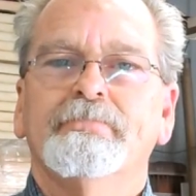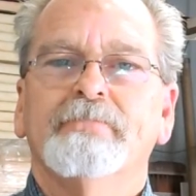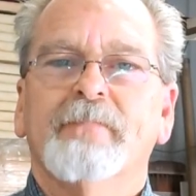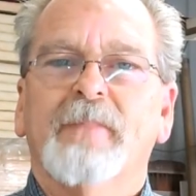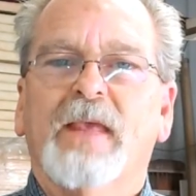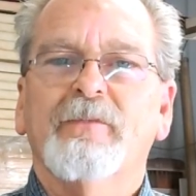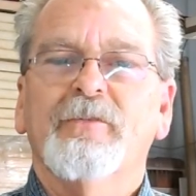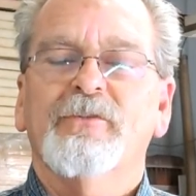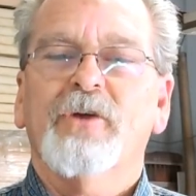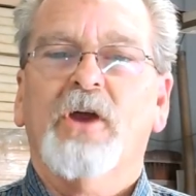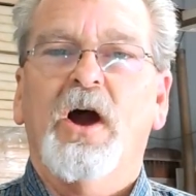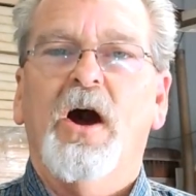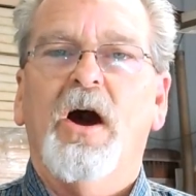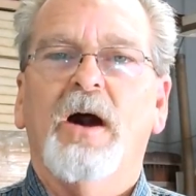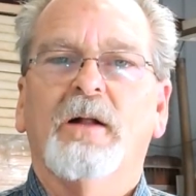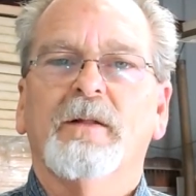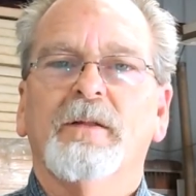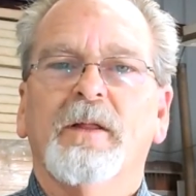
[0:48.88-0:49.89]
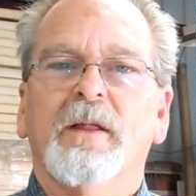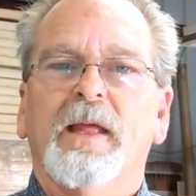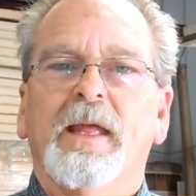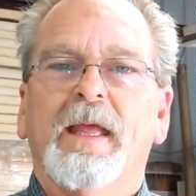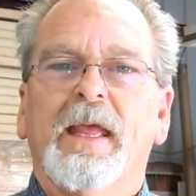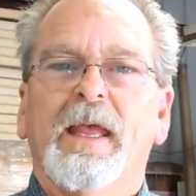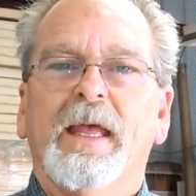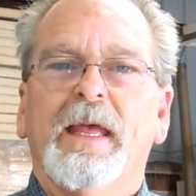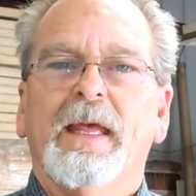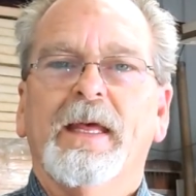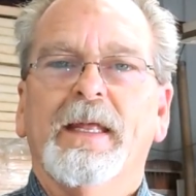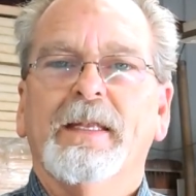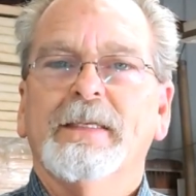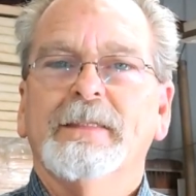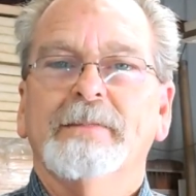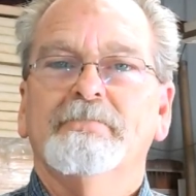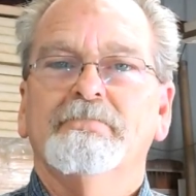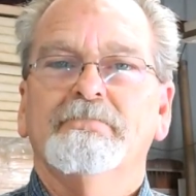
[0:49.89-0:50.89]
give us a call
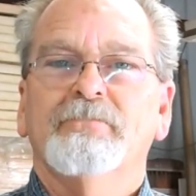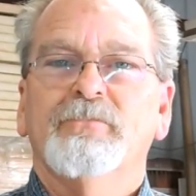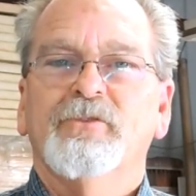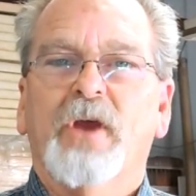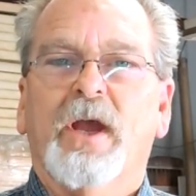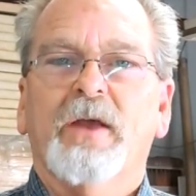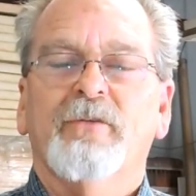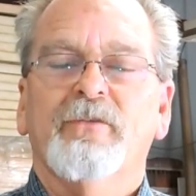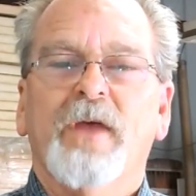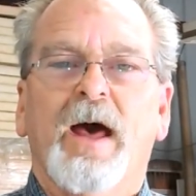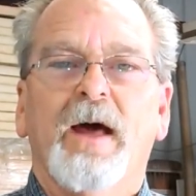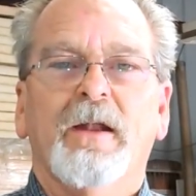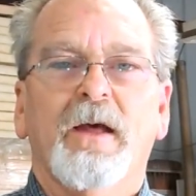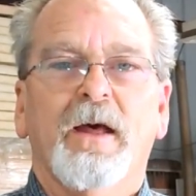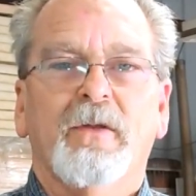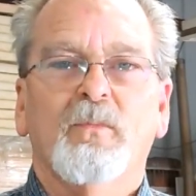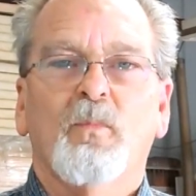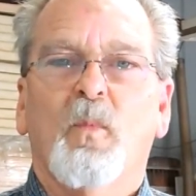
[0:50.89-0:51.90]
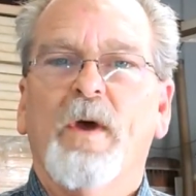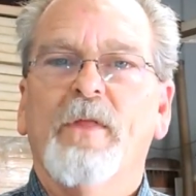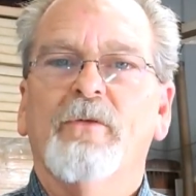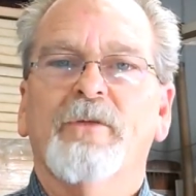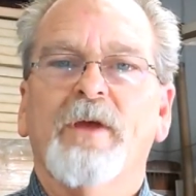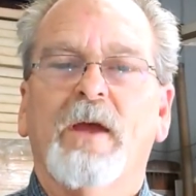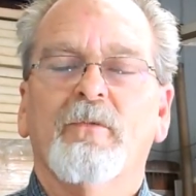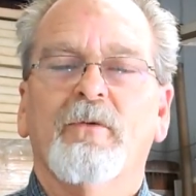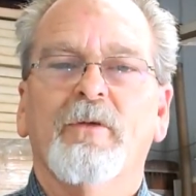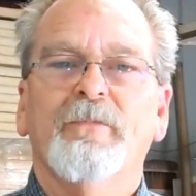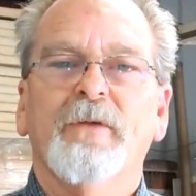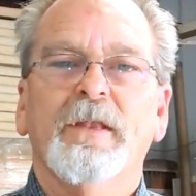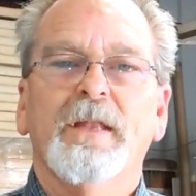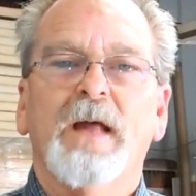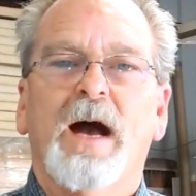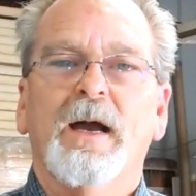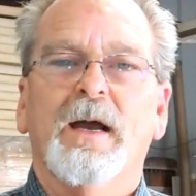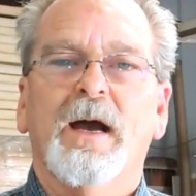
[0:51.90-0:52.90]
and check us out on
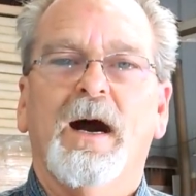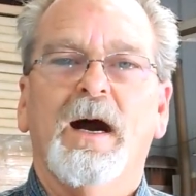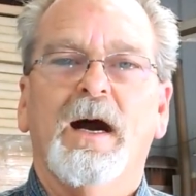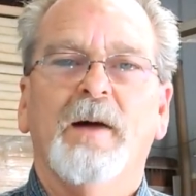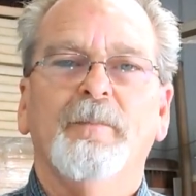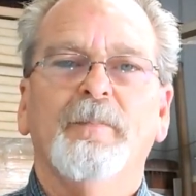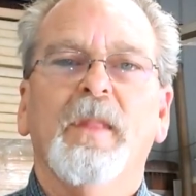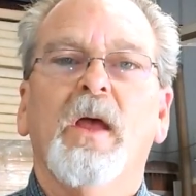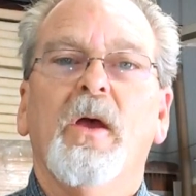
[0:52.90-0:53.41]
weathertightroofing.com